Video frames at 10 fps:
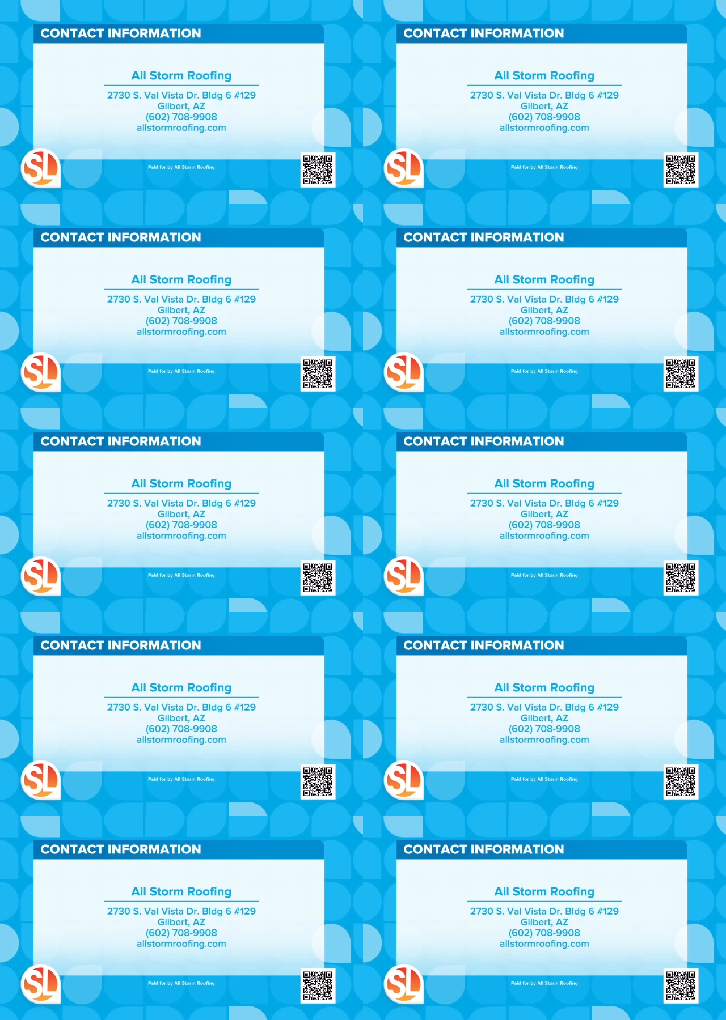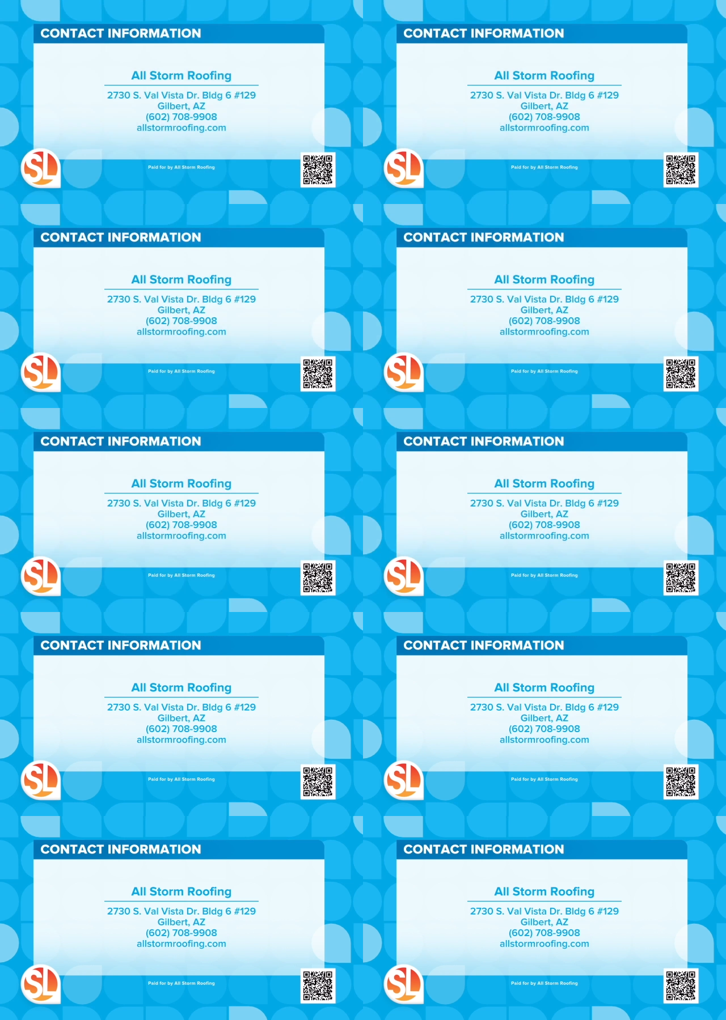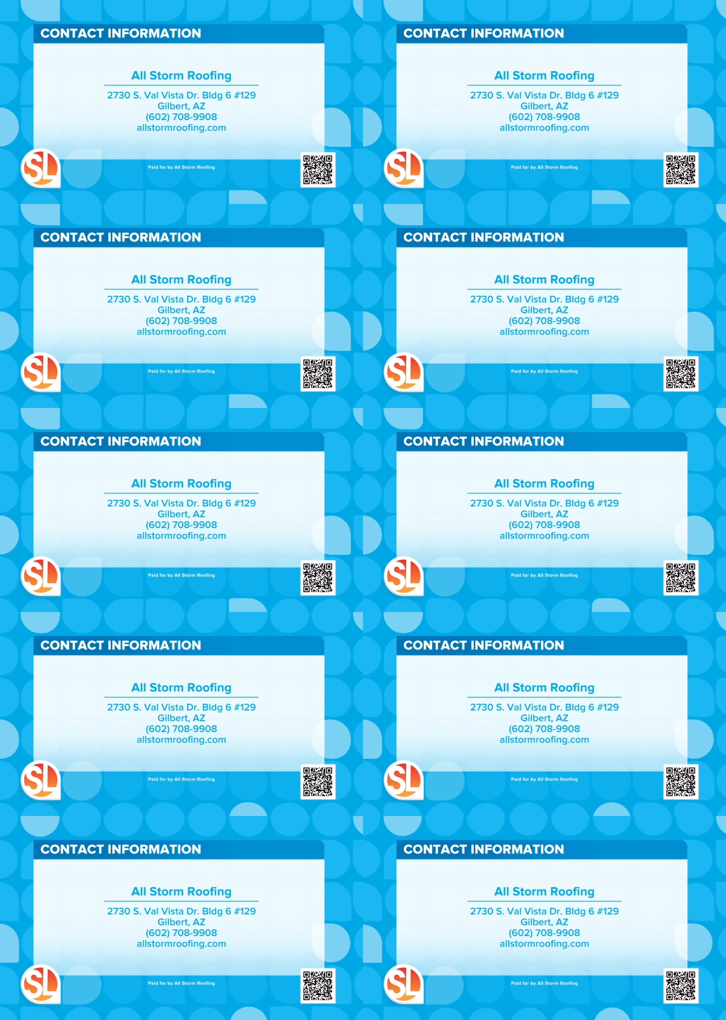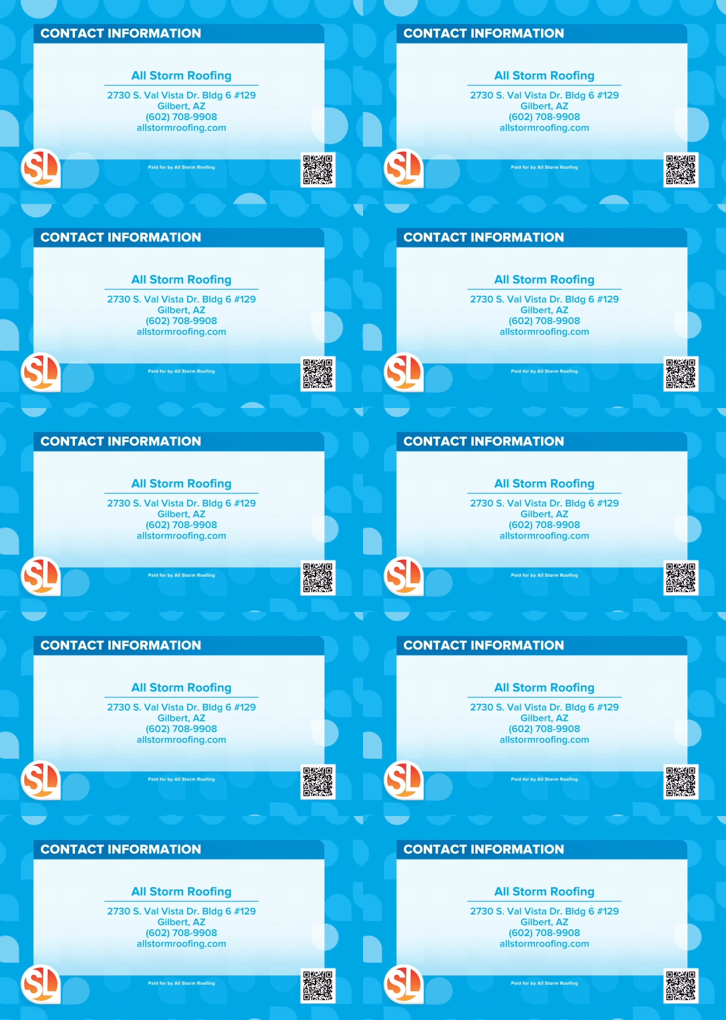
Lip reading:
No face is visible, so there are no lips to read.